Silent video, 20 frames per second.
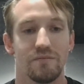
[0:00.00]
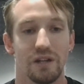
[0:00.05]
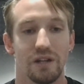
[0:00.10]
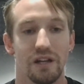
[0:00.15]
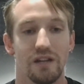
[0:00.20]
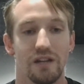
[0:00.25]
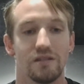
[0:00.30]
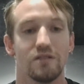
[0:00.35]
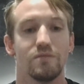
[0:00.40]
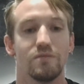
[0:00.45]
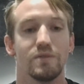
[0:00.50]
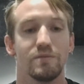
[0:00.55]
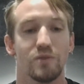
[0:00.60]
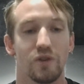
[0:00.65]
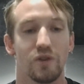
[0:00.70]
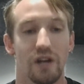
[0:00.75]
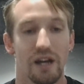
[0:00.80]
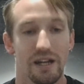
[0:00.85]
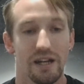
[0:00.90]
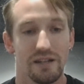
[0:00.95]
but a little bit
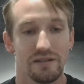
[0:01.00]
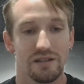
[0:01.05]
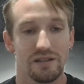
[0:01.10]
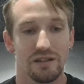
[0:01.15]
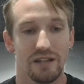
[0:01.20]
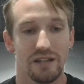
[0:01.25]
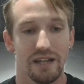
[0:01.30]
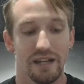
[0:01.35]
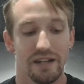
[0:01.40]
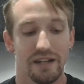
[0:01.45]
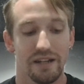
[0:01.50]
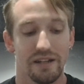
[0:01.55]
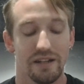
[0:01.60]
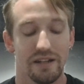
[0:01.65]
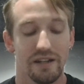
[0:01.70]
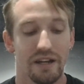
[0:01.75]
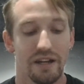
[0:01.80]
more isolated,